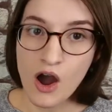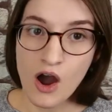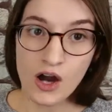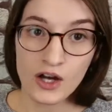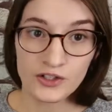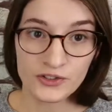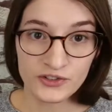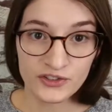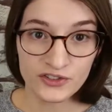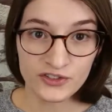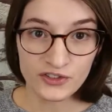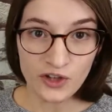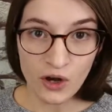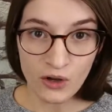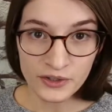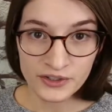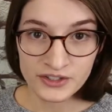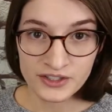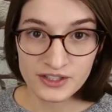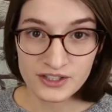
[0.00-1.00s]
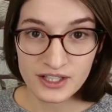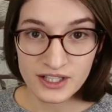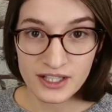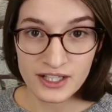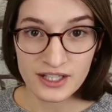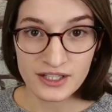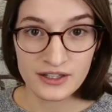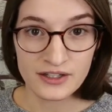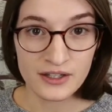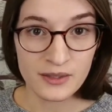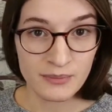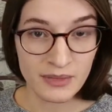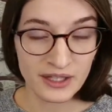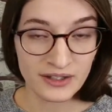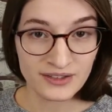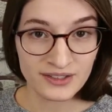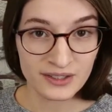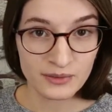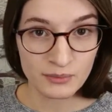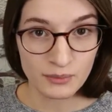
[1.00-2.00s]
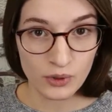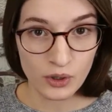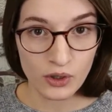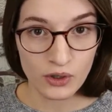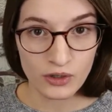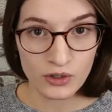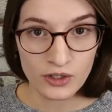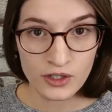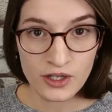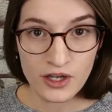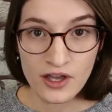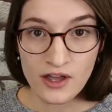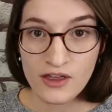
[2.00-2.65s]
our salt in the mixing bowl.